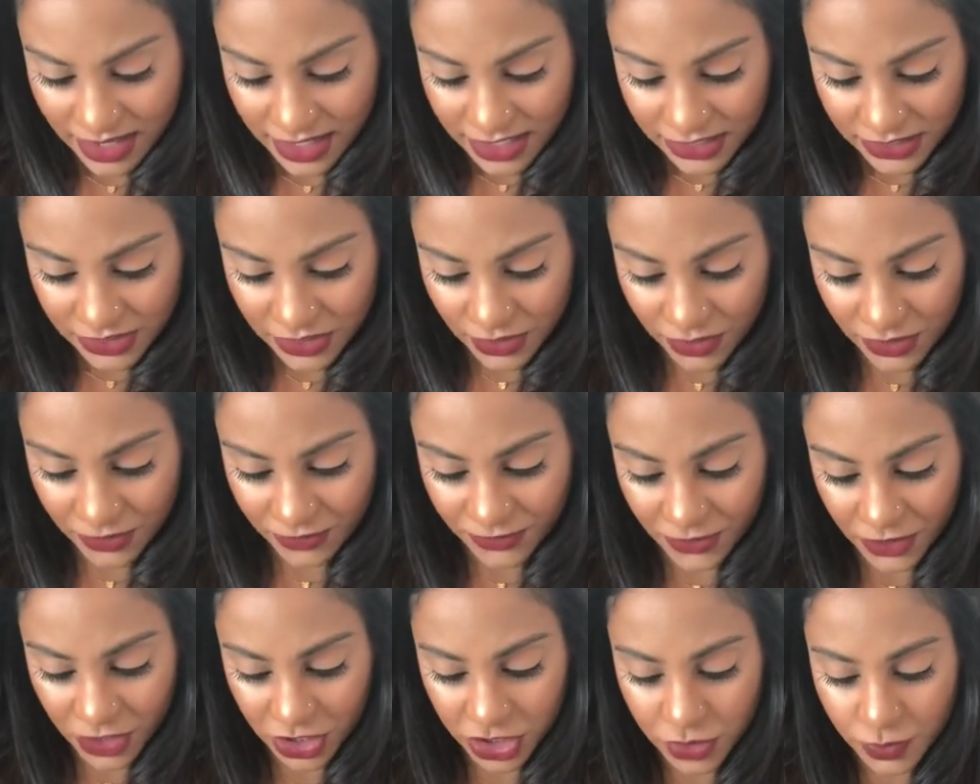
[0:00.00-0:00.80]
So the
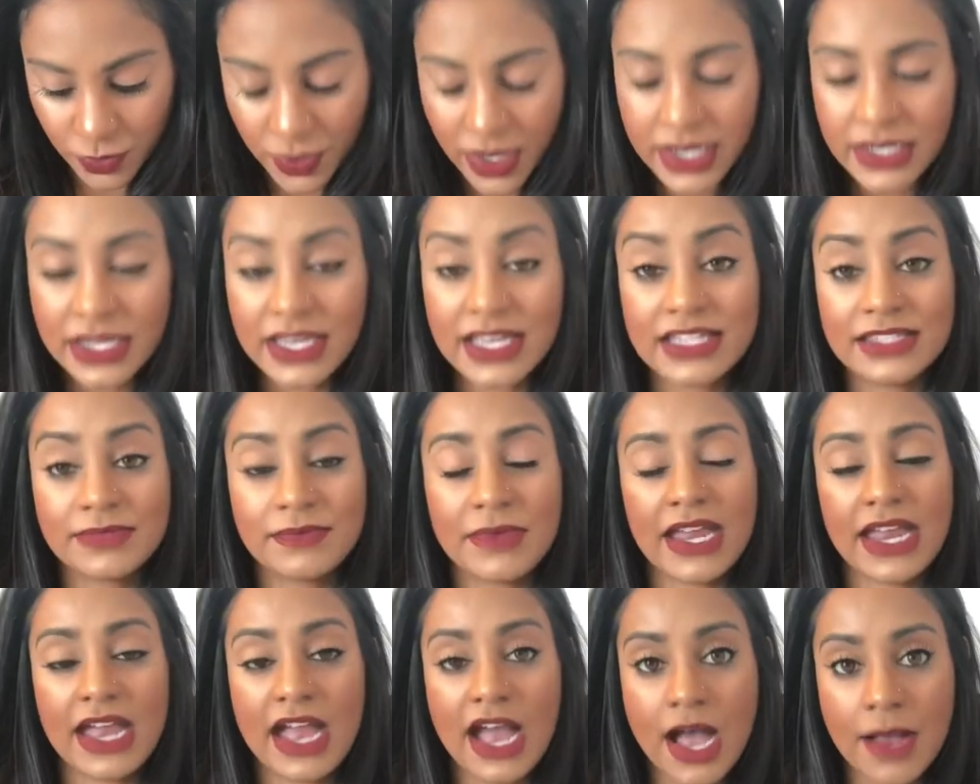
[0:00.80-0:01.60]
first one is
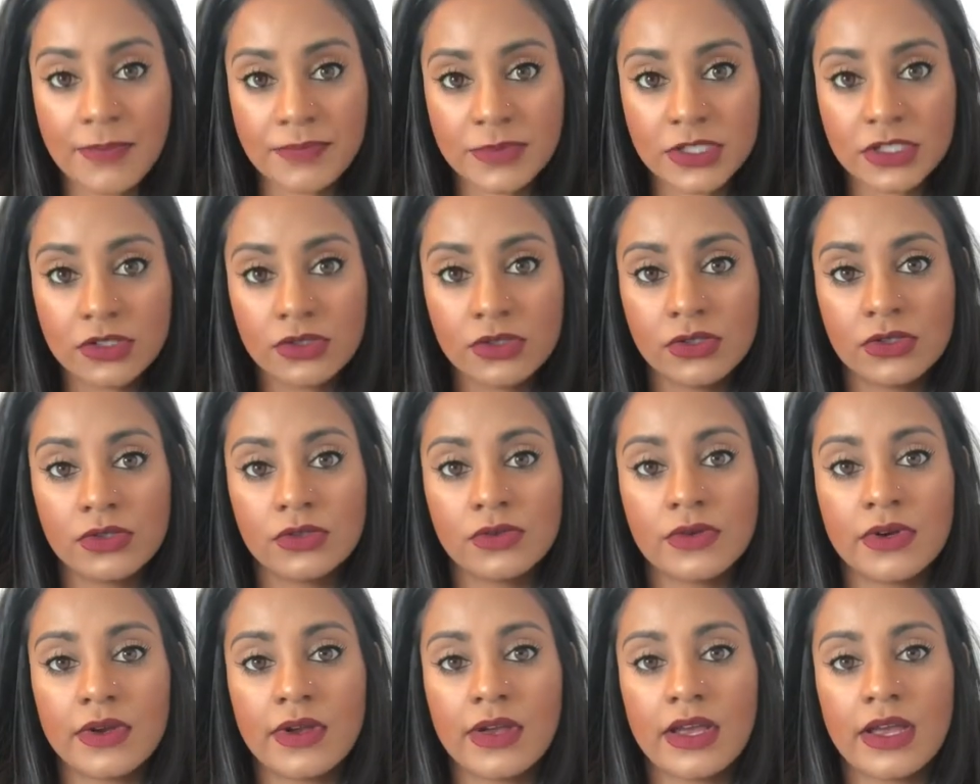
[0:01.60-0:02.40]
my absolute,
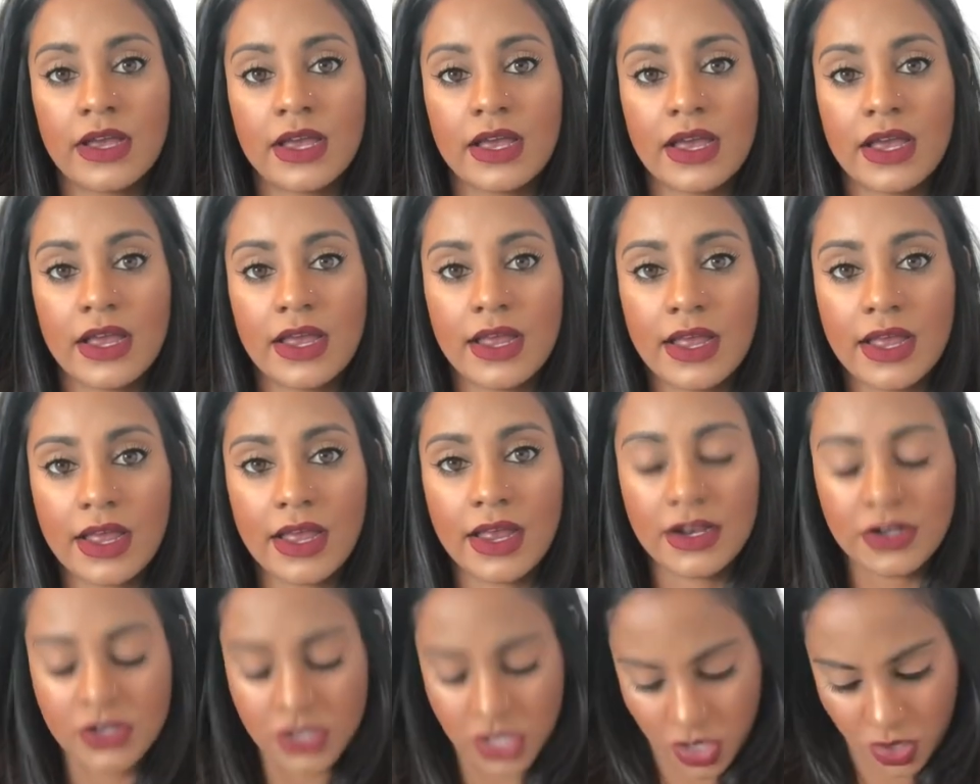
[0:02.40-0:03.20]

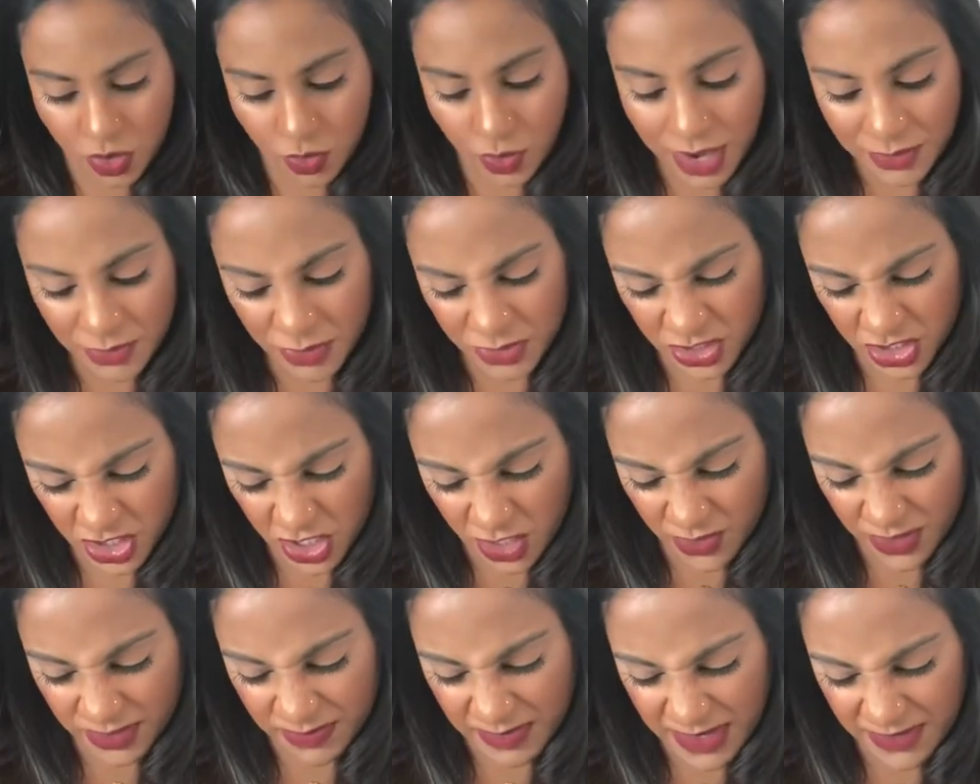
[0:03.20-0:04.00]
no, I won't start
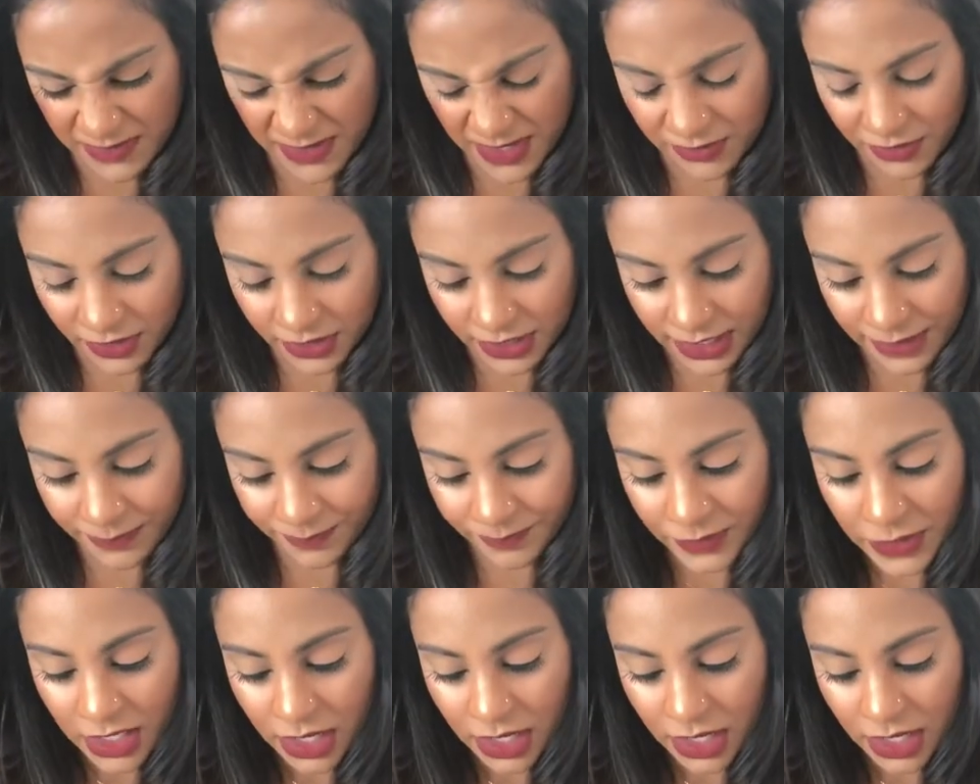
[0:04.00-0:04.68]
with my favorite name.